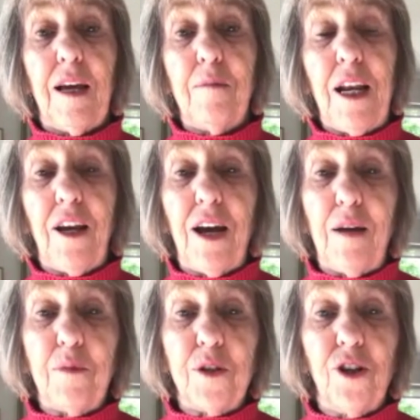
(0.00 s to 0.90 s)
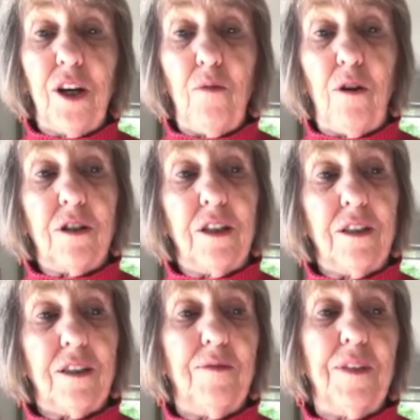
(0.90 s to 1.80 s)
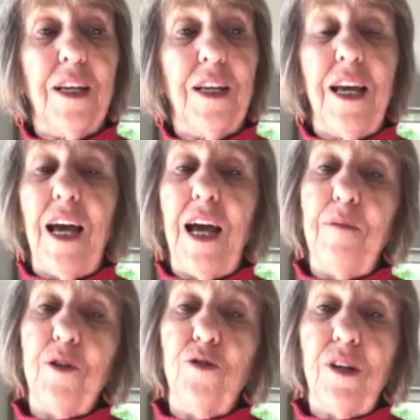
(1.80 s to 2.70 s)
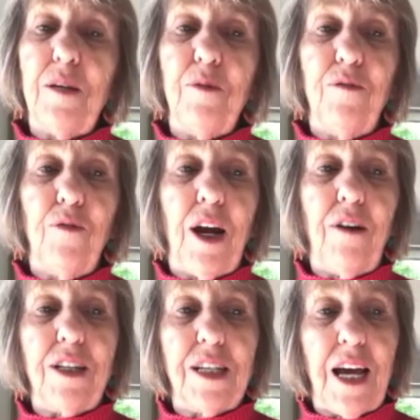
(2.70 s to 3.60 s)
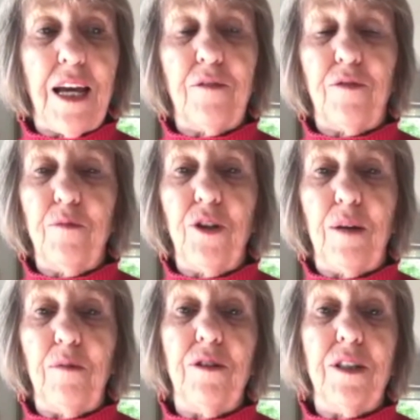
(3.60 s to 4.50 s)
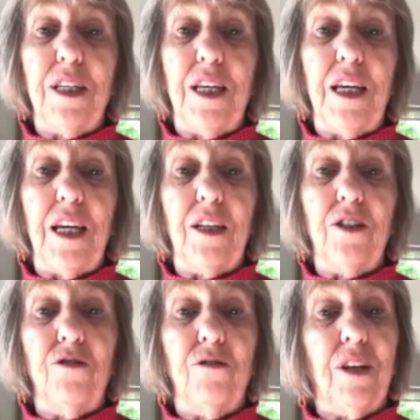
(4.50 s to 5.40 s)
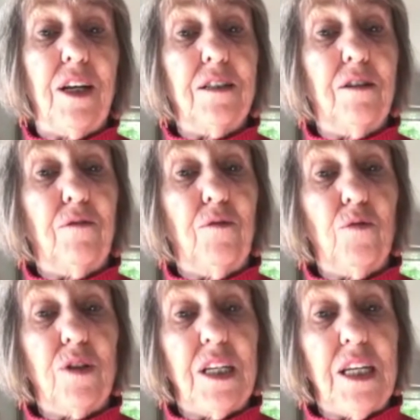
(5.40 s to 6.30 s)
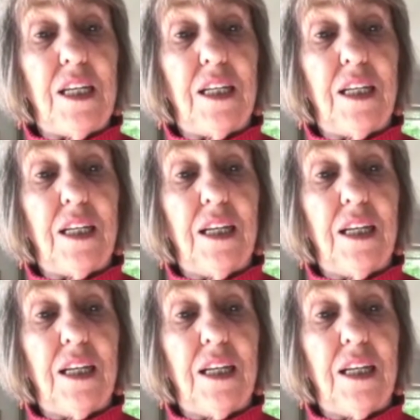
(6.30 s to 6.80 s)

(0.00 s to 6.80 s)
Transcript: I'm Shirley Walters. Shortly before I retired from UWC in 2014,